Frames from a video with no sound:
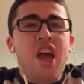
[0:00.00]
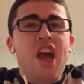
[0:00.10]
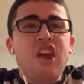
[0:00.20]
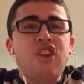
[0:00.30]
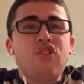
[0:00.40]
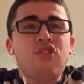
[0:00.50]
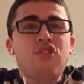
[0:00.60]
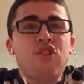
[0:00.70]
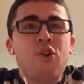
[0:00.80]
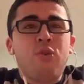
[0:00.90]
and it
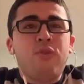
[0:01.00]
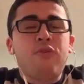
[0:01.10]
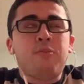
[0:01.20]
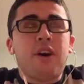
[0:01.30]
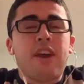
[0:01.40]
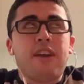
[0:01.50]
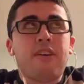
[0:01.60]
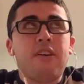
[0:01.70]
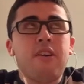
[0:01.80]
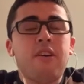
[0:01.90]
snowed from like
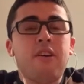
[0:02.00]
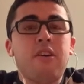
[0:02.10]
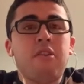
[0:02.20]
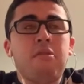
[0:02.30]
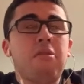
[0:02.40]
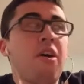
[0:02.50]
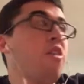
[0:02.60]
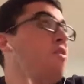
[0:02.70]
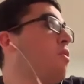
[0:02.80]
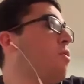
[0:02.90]
I
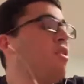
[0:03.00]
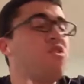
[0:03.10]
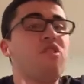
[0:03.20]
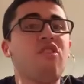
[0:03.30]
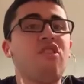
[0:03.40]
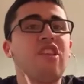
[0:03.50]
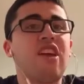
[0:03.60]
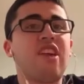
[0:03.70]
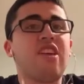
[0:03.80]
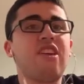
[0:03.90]
don't even know when it started,
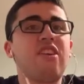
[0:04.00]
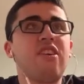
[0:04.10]
like